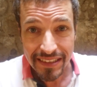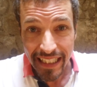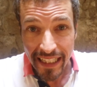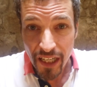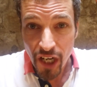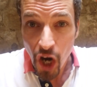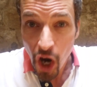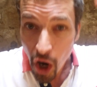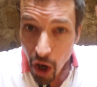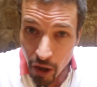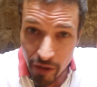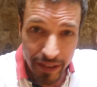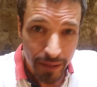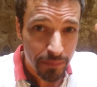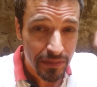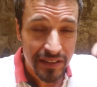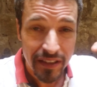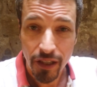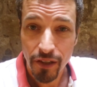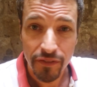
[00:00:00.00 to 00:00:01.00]
that call
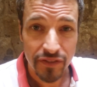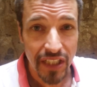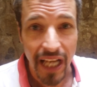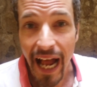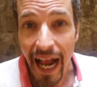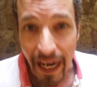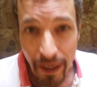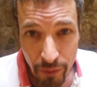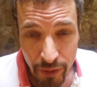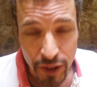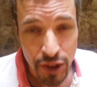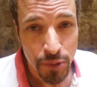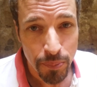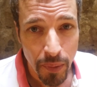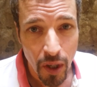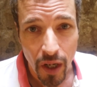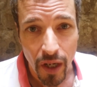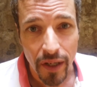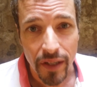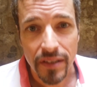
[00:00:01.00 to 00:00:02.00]
themselves Irish
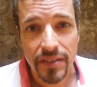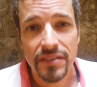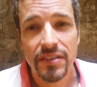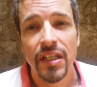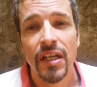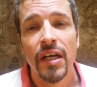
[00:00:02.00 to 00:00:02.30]
bars,